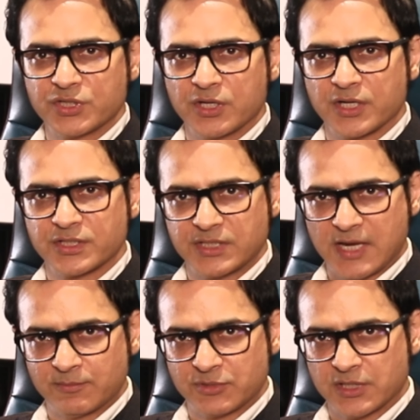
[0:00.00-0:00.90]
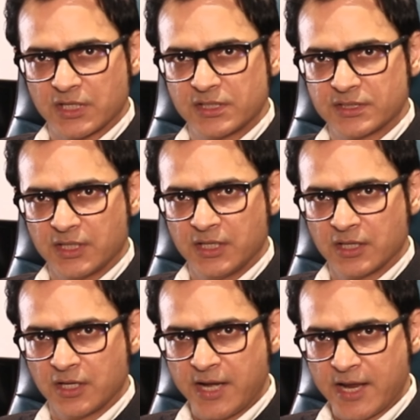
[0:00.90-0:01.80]
there are stem cells in
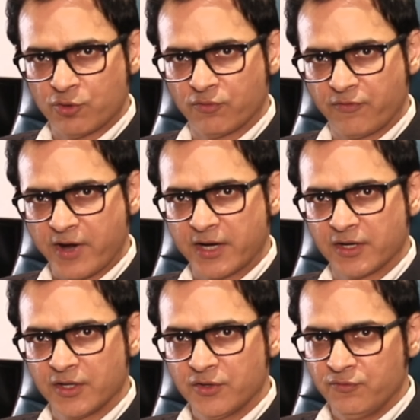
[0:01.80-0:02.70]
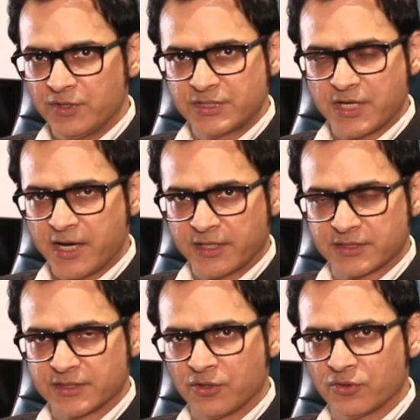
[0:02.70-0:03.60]
the nano fat which
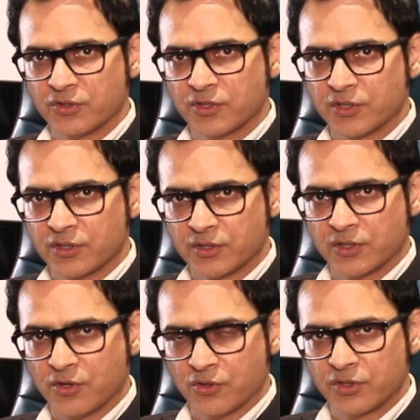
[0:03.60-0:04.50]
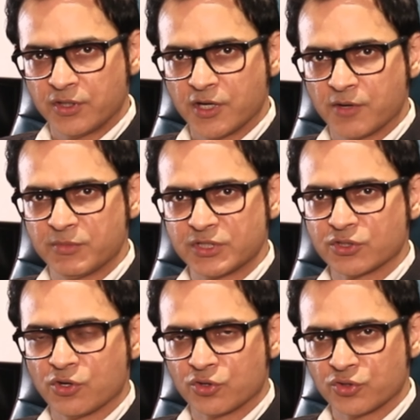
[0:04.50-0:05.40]
acts on the on the dermis
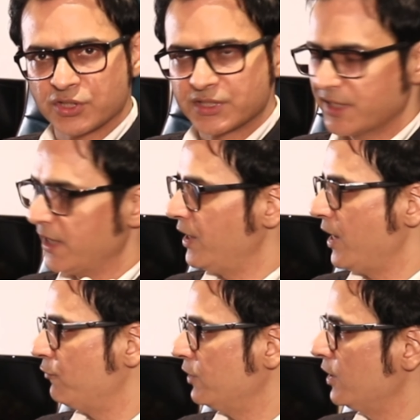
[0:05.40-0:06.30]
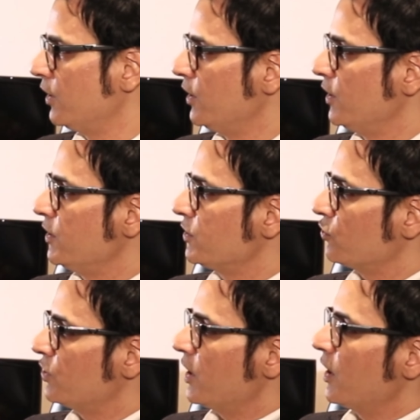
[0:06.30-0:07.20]
or on the skin level.
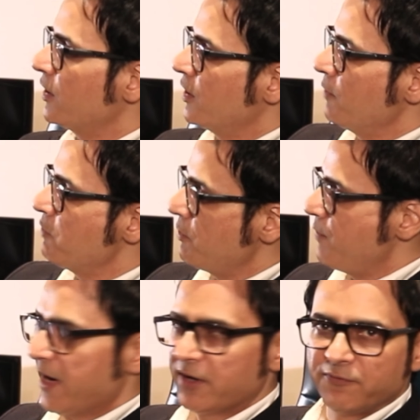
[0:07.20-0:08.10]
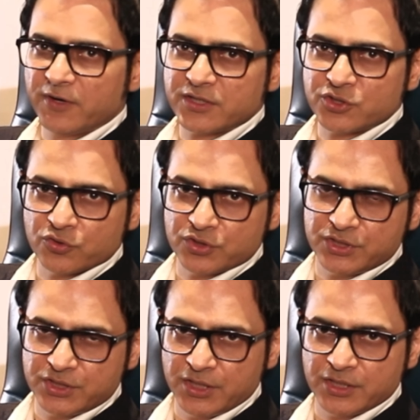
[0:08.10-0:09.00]
So there are double benefits. So
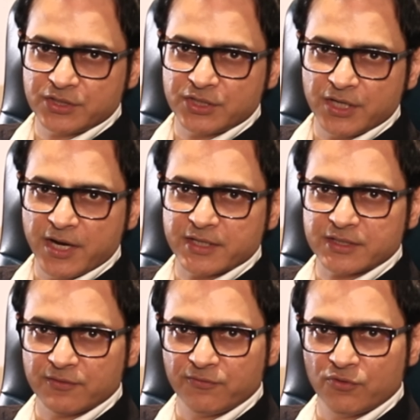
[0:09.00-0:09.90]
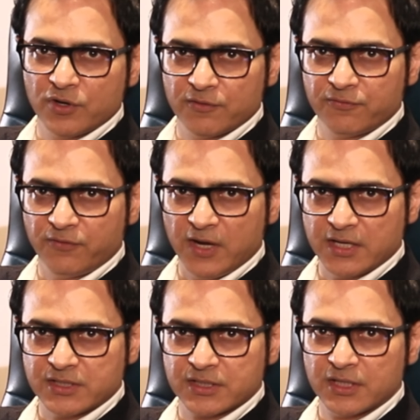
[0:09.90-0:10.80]
she she gets a fuller
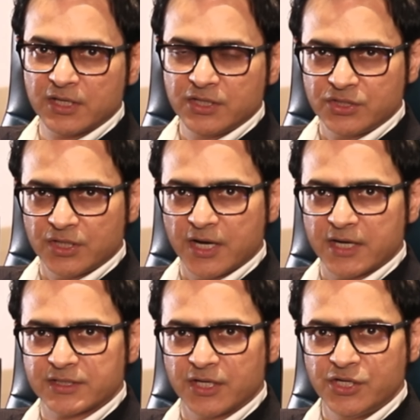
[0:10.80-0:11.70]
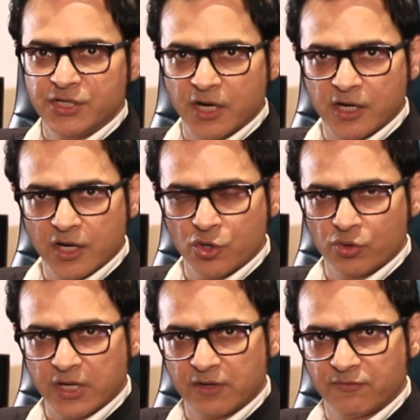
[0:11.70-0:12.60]
face, she gets a younger
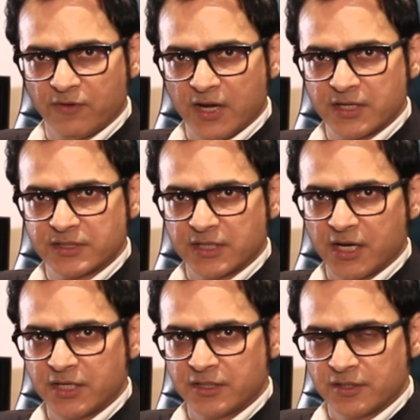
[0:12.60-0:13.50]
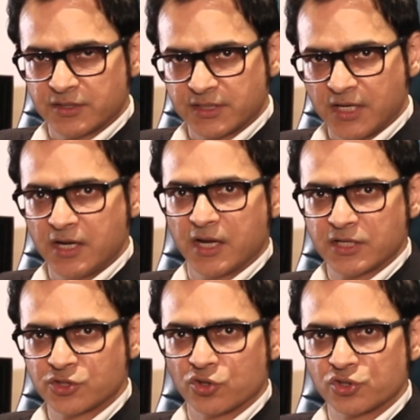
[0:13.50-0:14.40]
looking face, and the skin
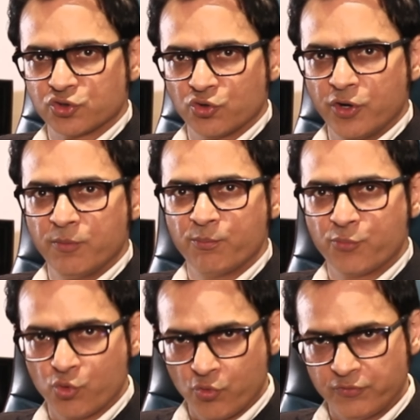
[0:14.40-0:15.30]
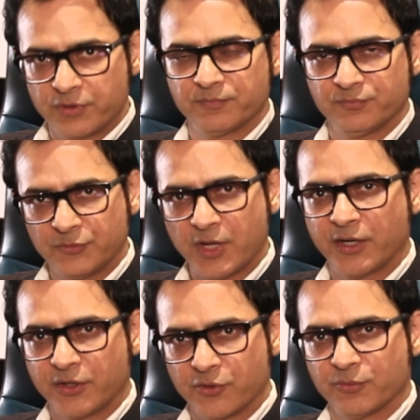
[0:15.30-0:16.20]
has also improved.
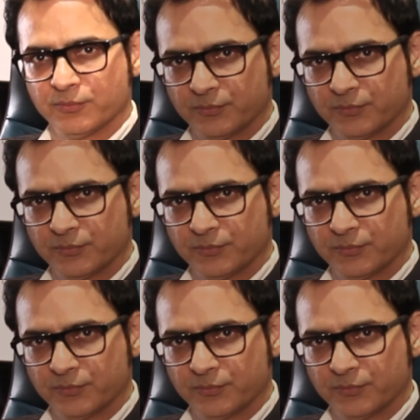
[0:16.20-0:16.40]
Thank you.